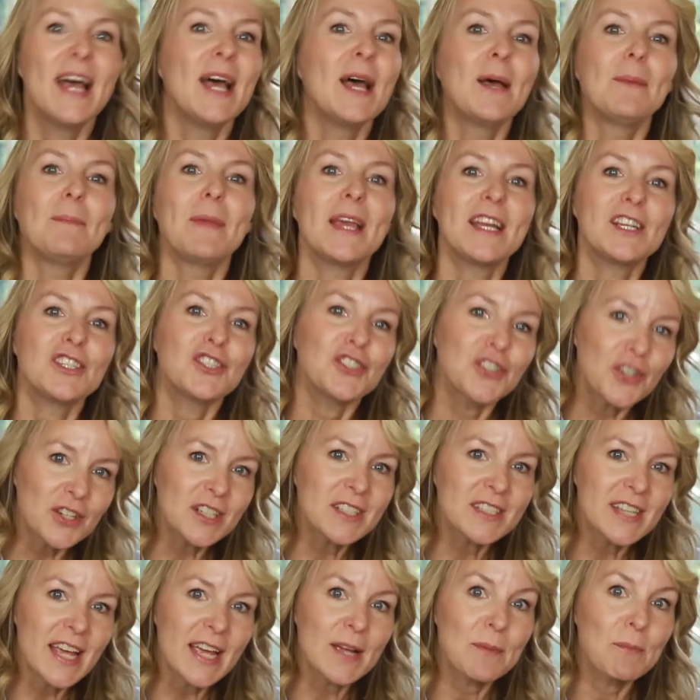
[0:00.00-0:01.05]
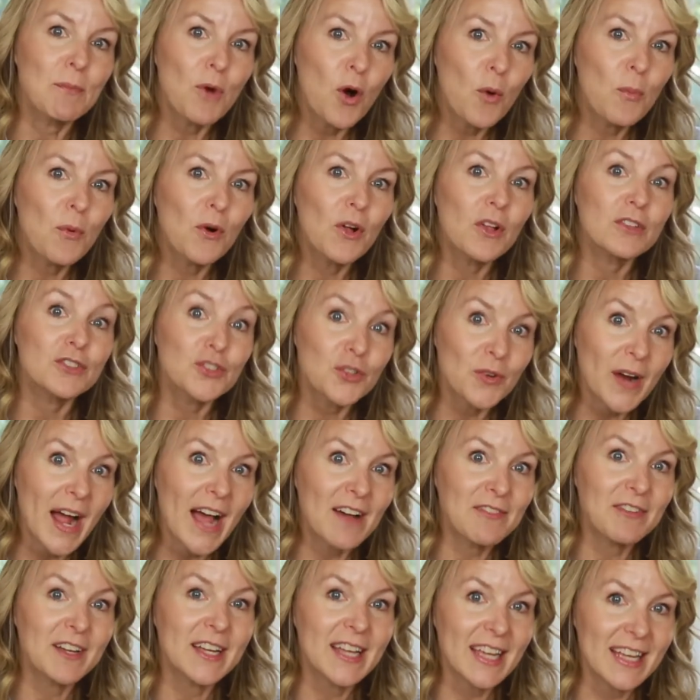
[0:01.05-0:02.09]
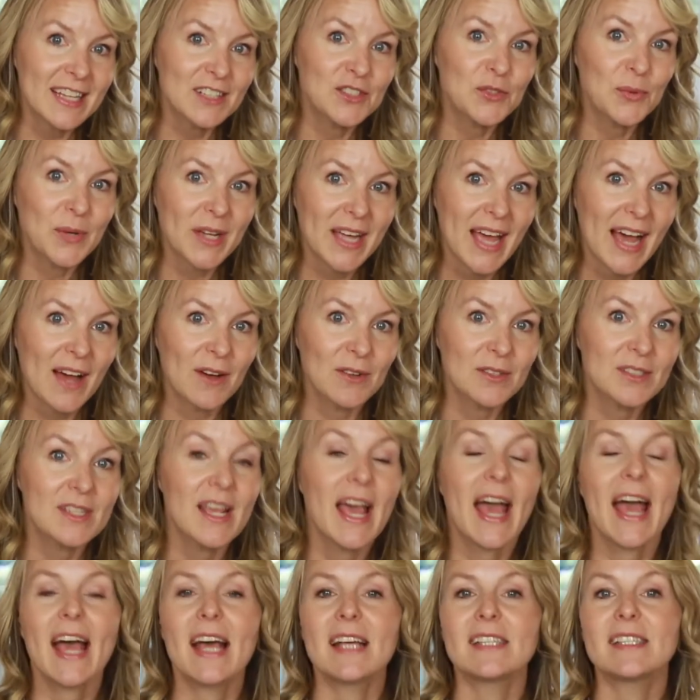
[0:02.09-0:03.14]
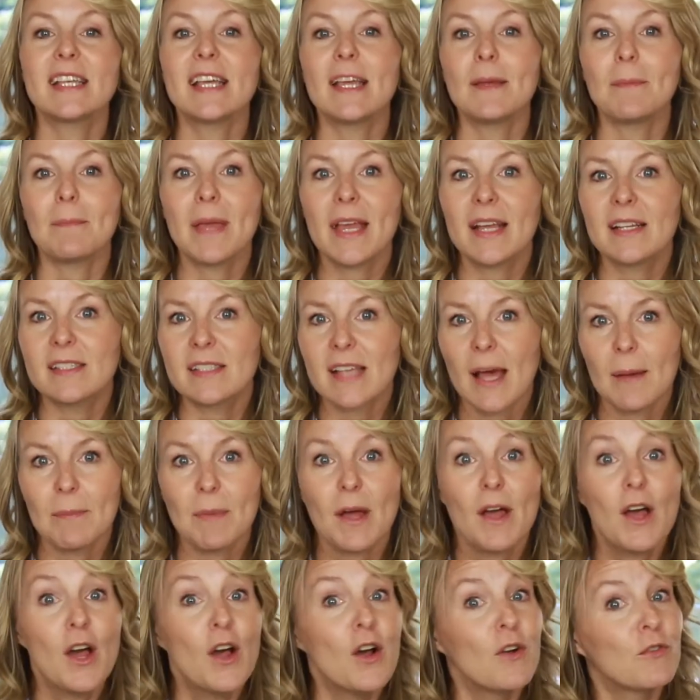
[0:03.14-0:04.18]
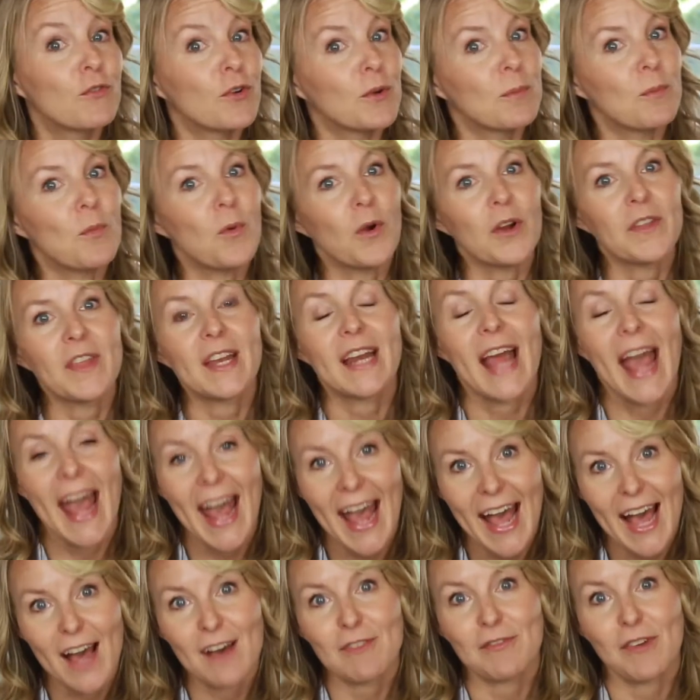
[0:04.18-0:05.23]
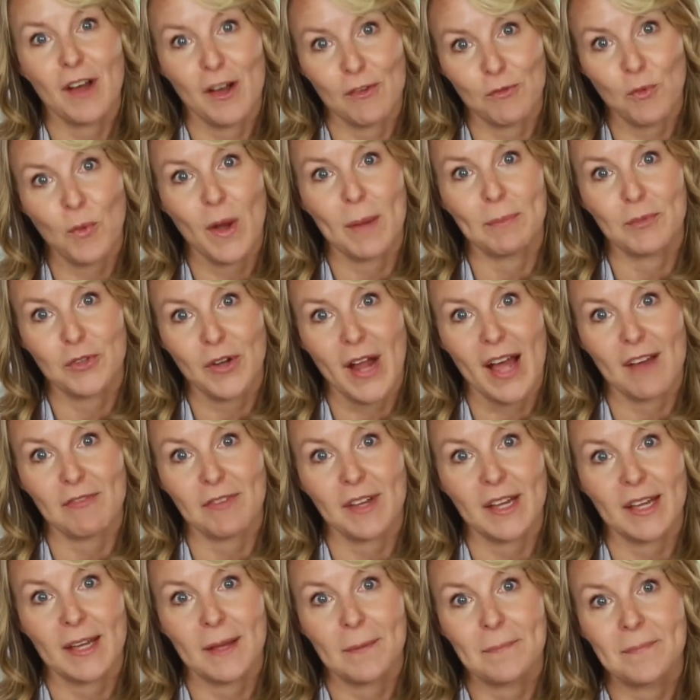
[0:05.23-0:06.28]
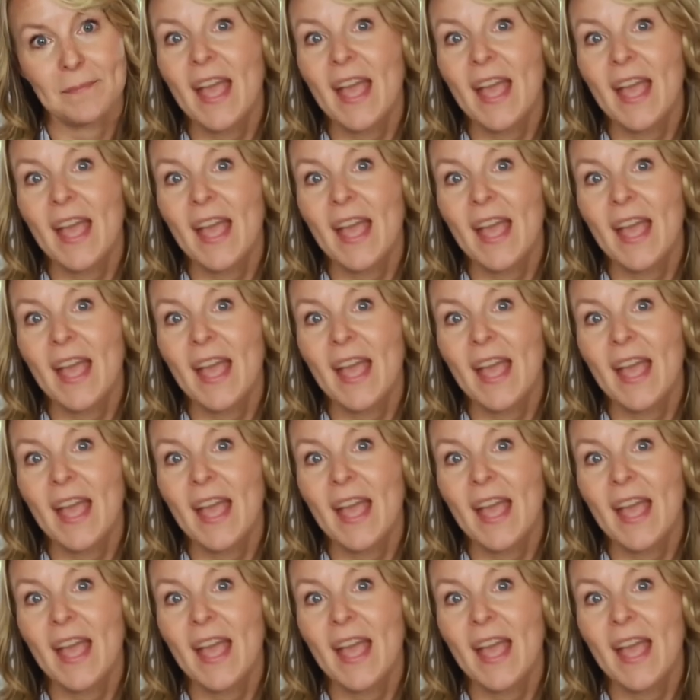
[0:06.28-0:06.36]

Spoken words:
Make sure to take mobile traffic into account, as it makes up for more than half of web traffic.